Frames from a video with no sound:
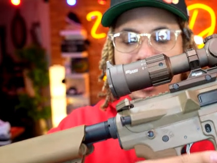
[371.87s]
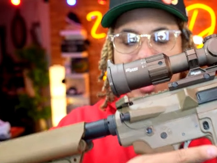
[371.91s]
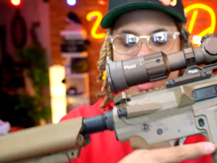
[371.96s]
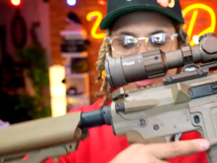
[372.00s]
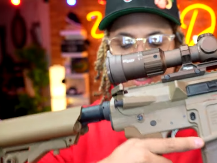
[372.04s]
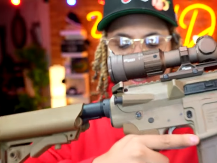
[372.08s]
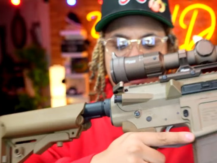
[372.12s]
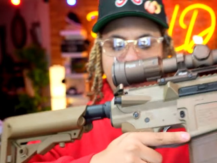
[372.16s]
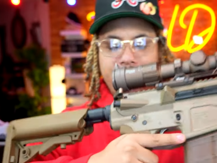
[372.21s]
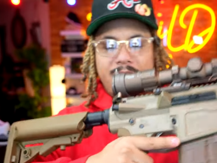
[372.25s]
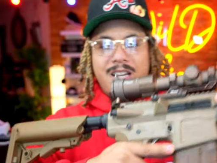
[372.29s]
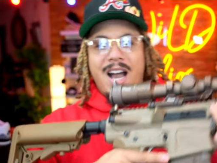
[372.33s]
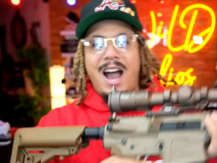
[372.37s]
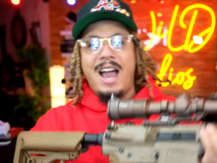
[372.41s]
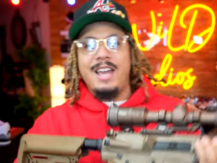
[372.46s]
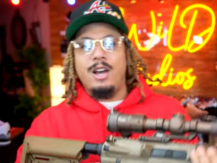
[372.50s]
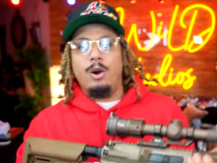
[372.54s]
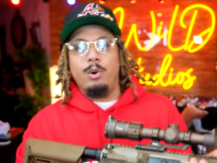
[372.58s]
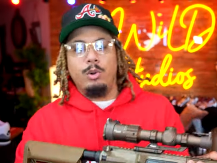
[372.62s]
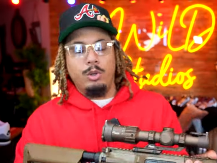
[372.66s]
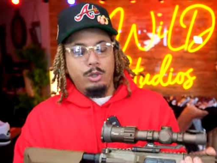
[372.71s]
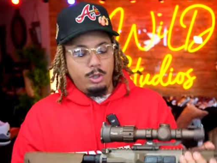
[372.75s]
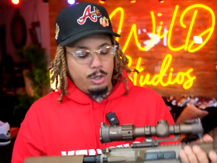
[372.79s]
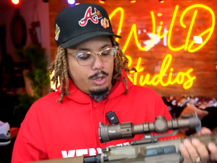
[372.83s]
I love the
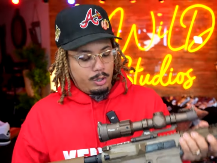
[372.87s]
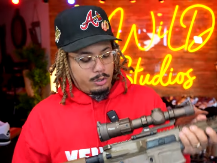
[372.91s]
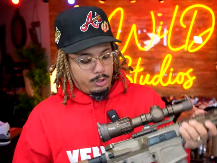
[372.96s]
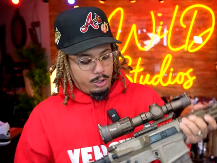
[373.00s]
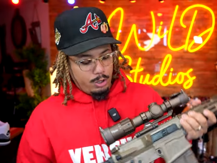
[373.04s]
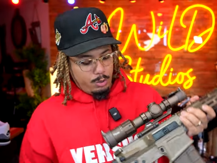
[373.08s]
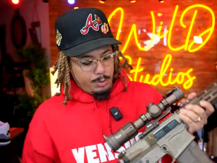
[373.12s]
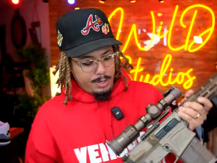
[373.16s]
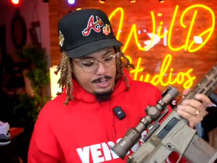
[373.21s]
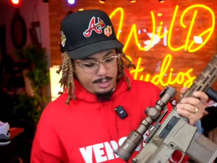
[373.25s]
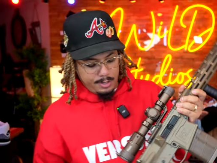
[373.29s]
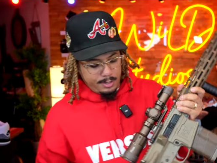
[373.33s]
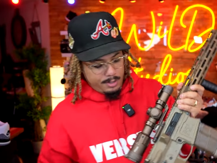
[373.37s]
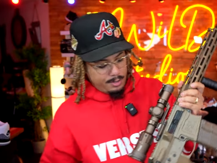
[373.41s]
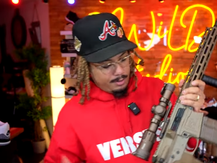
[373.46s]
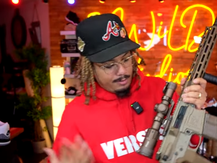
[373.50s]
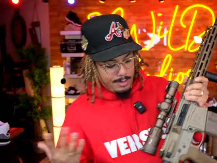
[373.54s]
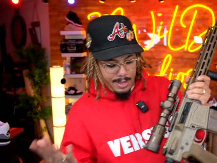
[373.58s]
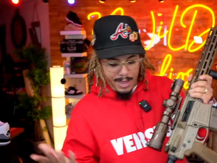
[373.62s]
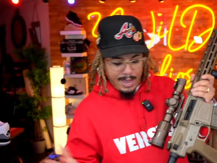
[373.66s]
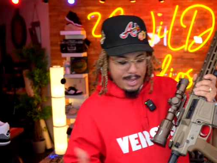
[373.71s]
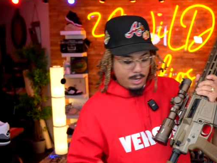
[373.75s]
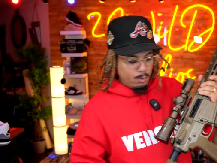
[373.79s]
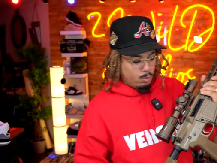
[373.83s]
coyote look to it.
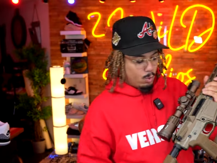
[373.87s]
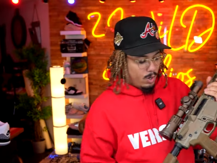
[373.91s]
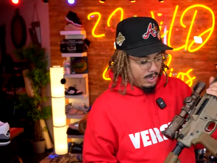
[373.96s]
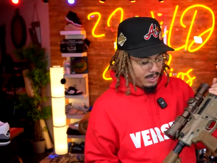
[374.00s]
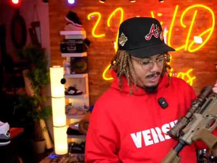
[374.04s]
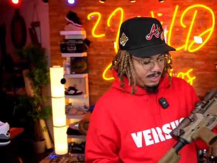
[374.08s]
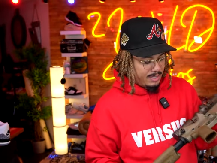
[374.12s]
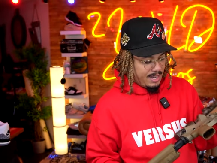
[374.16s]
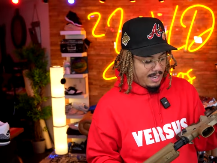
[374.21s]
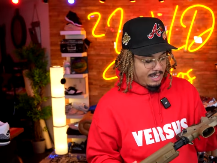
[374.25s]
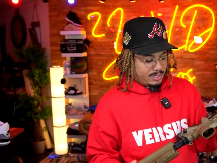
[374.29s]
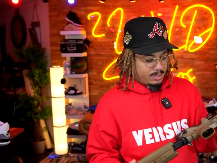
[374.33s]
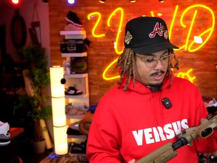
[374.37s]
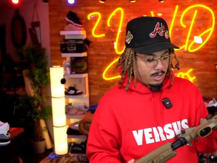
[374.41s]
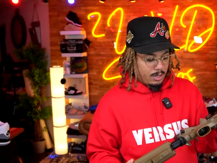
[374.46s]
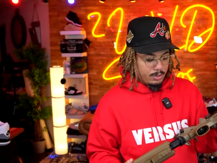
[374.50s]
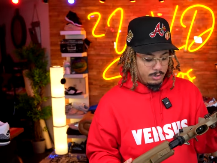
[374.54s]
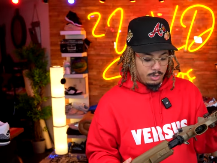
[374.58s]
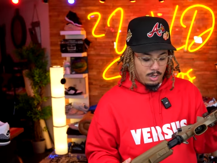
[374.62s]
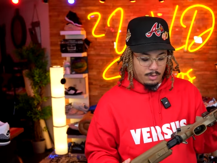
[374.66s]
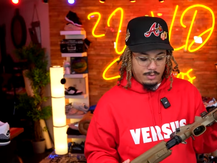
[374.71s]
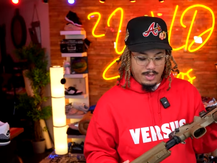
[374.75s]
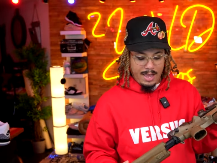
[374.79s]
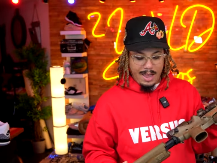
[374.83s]
A1 Steak Sauce
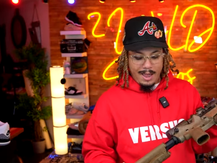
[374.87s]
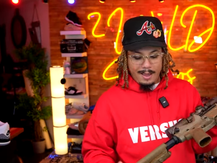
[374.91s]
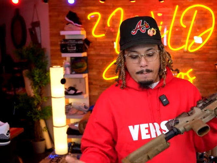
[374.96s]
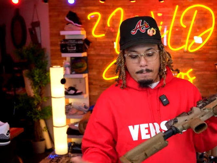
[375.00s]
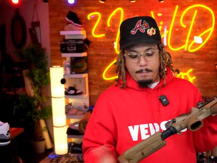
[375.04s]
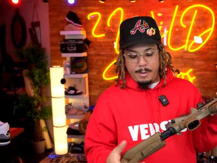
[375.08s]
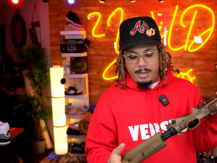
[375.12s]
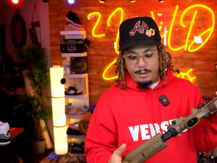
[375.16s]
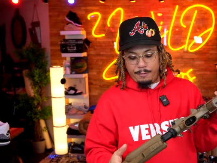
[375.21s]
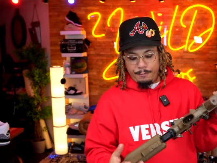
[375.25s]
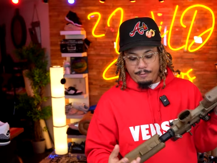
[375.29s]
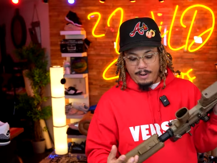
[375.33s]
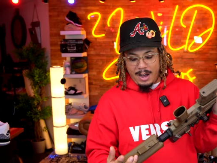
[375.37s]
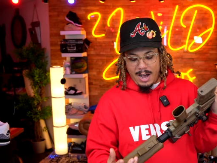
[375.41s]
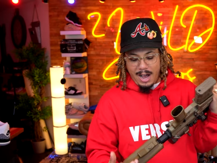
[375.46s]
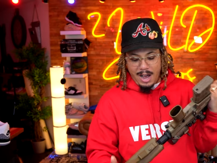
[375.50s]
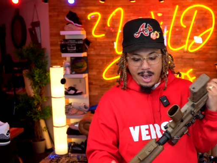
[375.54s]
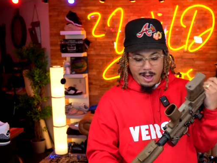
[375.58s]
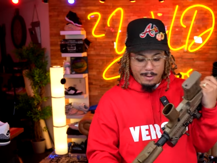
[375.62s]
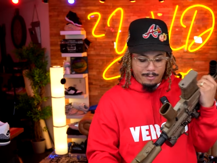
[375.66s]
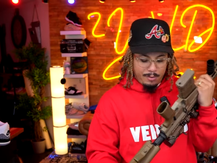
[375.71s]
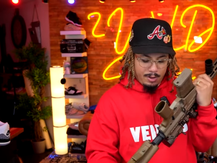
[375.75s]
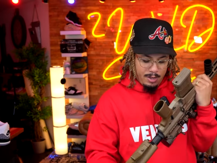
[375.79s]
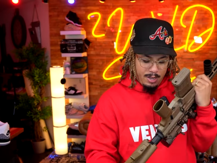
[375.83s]
on that.
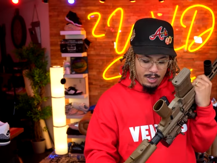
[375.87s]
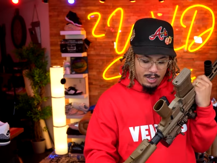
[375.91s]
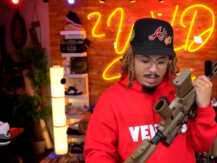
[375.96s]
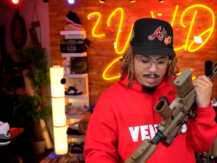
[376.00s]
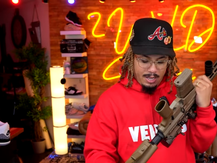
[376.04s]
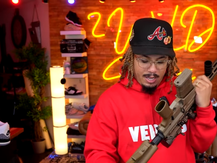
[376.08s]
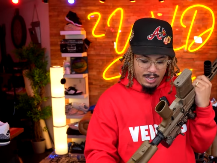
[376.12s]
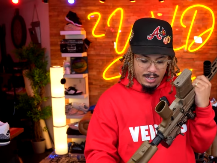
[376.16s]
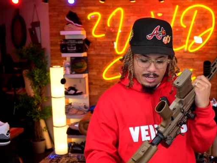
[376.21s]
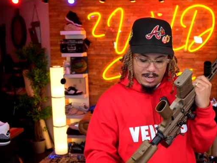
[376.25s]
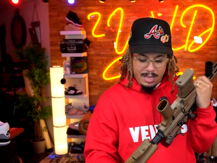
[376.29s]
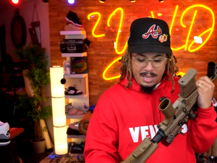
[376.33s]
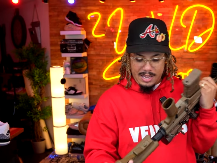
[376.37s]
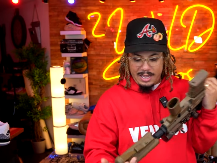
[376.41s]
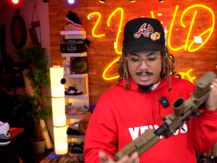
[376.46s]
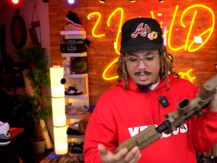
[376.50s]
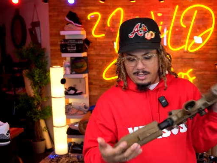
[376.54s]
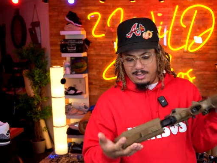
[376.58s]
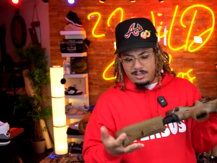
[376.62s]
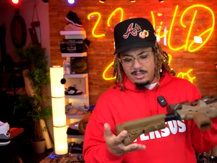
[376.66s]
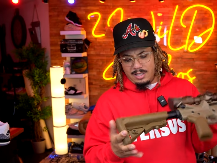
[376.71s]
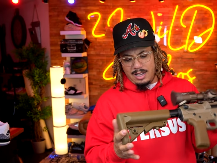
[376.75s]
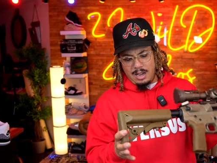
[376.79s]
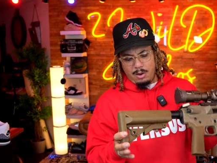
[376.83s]
B5
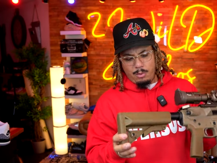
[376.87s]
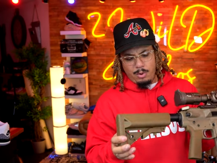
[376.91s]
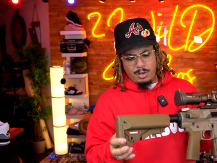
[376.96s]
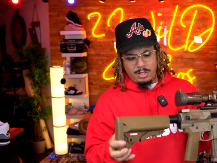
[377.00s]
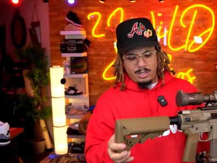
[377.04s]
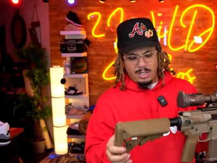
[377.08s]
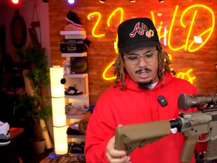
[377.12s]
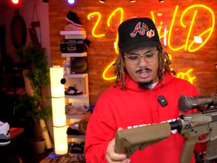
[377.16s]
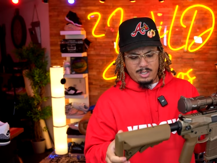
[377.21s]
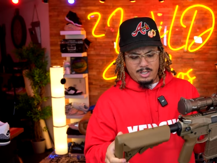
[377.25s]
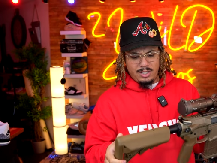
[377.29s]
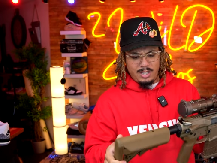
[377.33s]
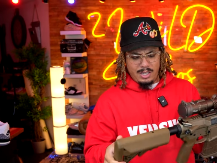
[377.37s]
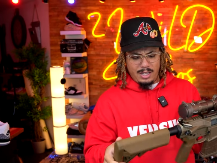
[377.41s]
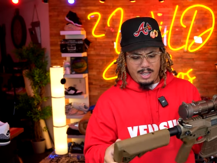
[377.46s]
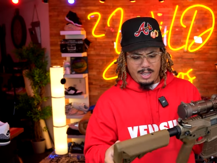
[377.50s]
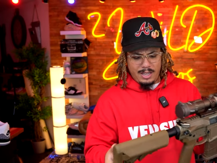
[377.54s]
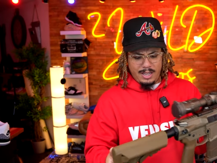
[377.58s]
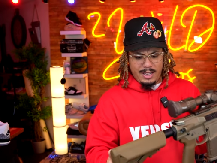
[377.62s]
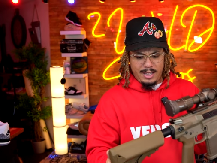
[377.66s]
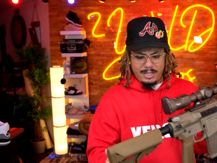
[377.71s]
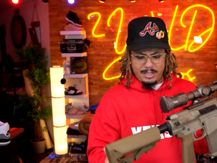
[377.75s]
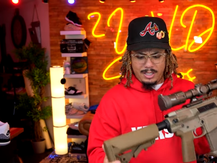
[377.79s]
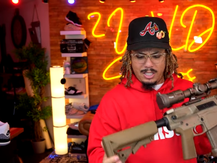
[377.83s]
Enhanced. I want to say this is the
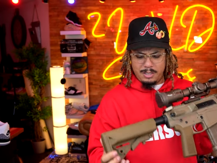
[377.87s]
Enhanced.